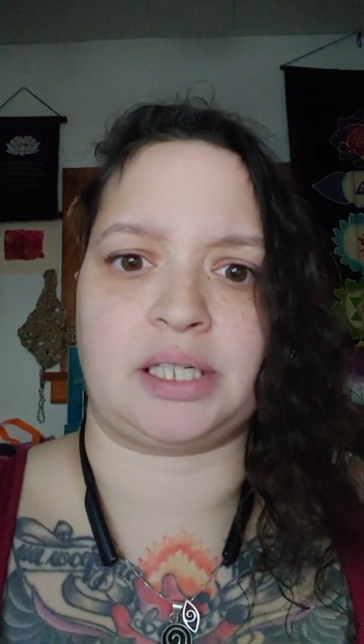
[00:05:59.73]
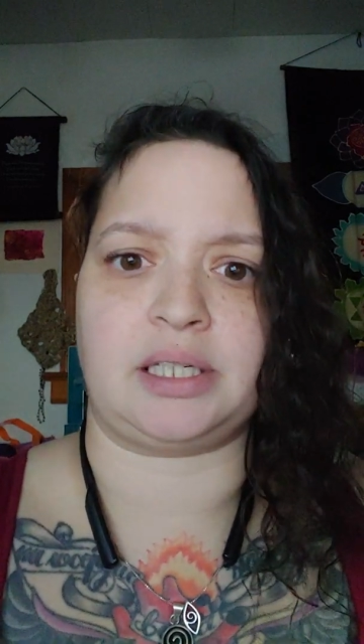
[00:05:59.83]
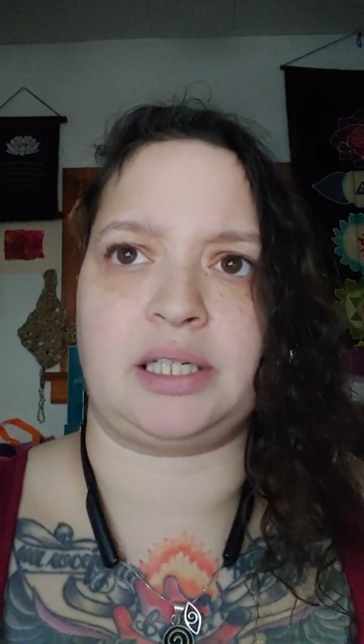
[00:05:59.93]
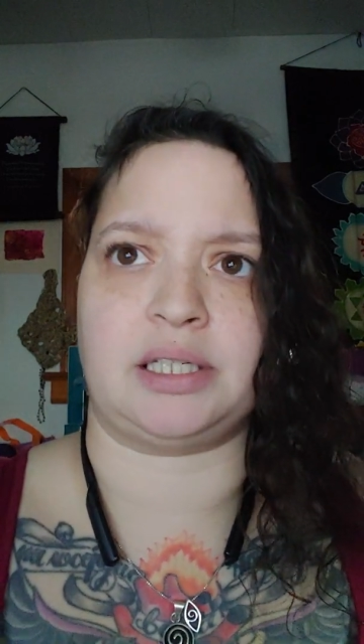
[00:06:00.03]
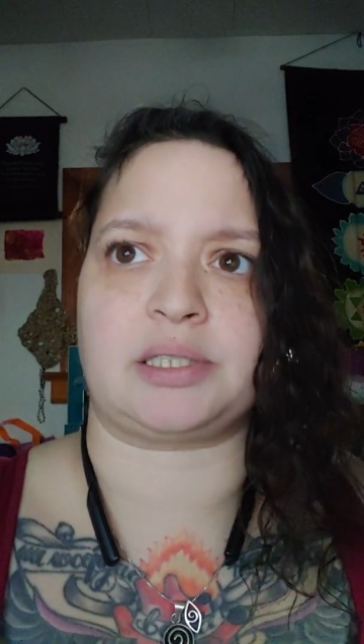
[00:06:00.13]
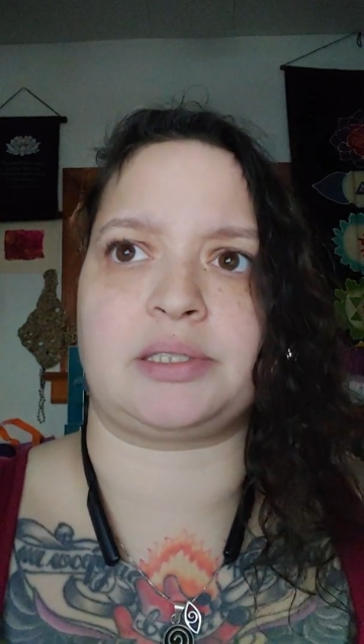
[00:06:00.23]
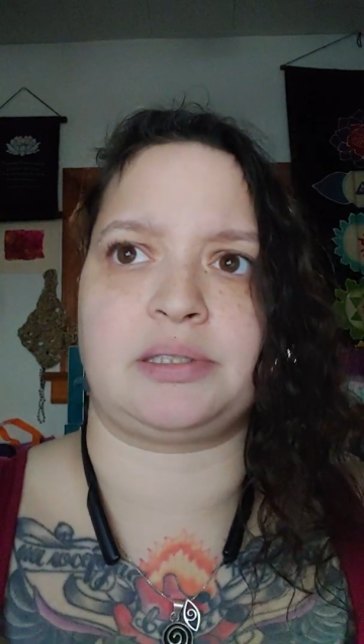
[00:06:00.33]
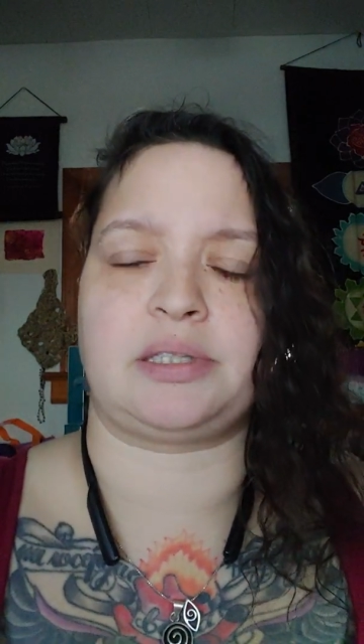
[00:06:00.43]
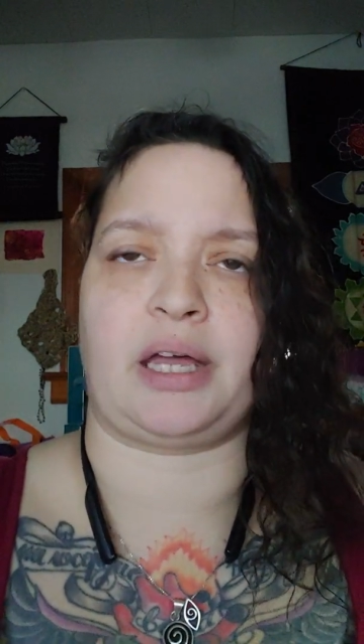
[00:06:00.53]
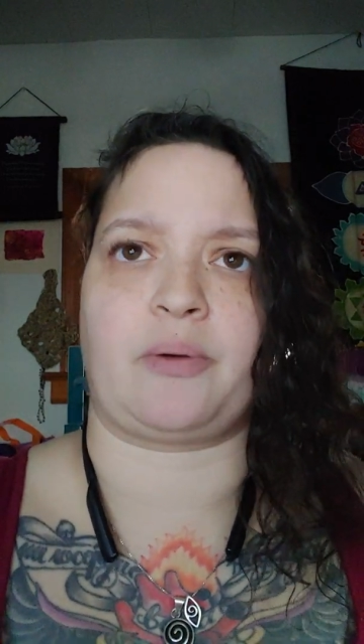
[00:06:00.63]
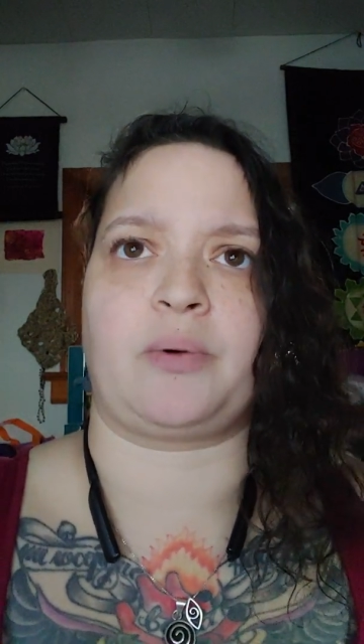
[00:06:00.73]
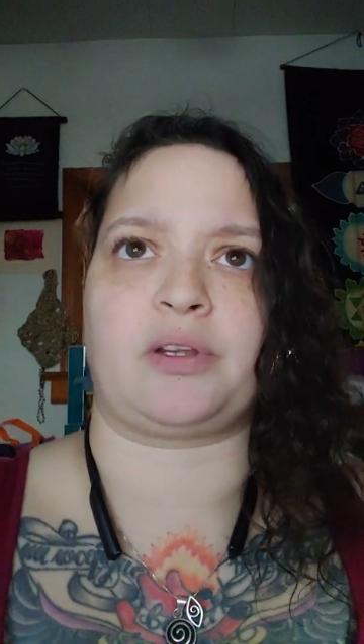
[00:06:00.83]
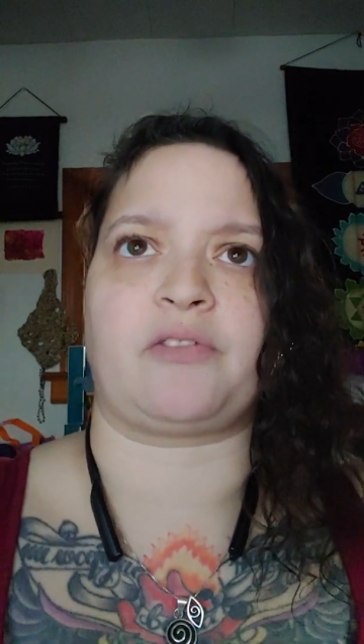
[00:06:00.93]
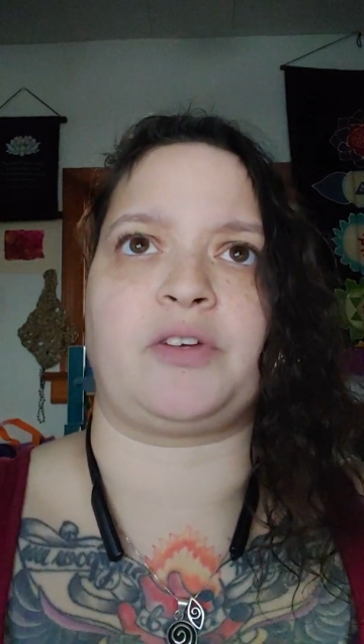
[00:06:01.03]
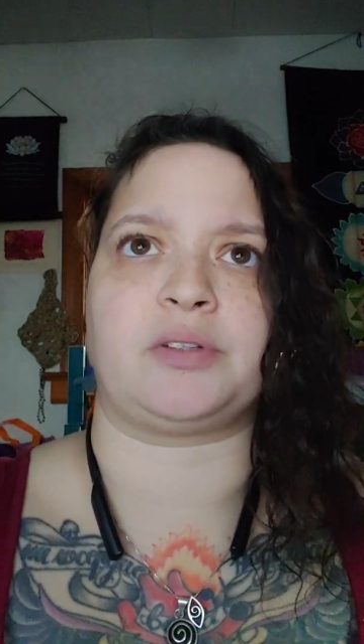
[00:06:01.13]
he is like one
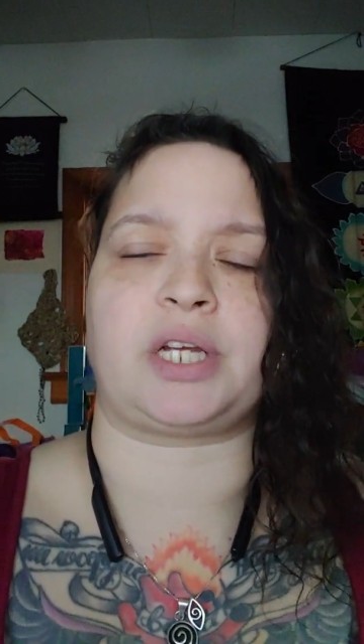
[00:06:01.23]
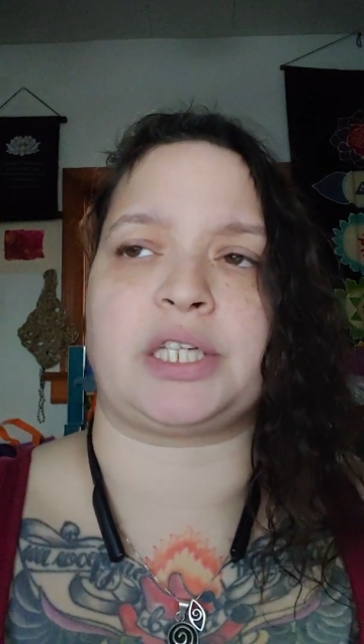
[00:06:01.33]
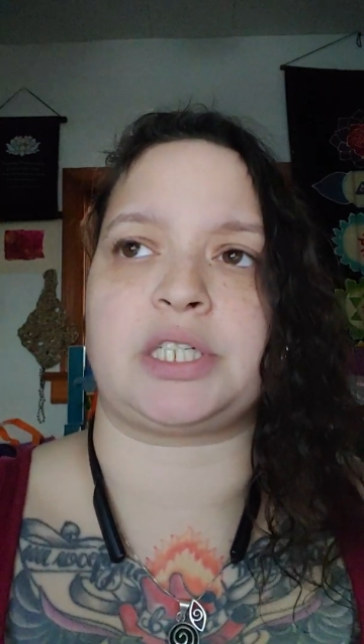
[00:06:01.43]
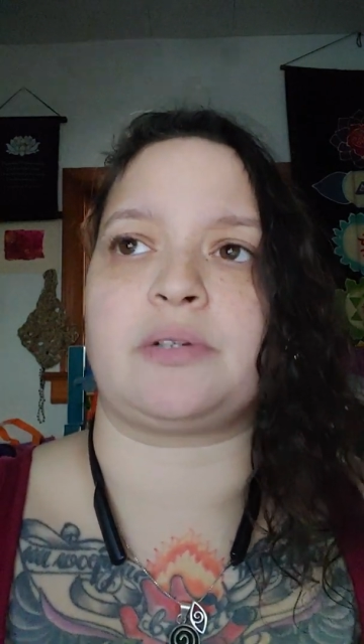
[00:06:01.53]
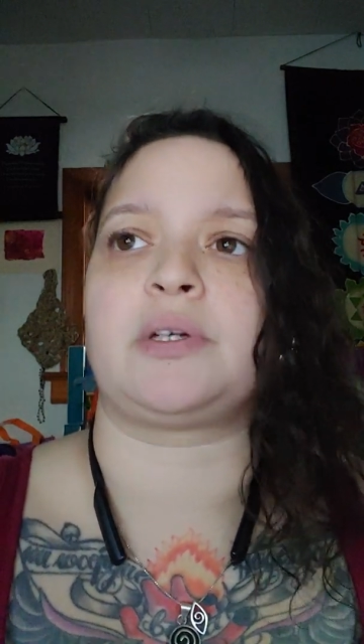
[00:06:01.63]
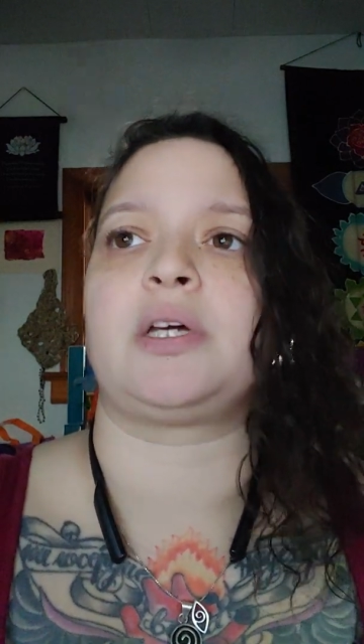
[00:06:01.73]
of the few that I do.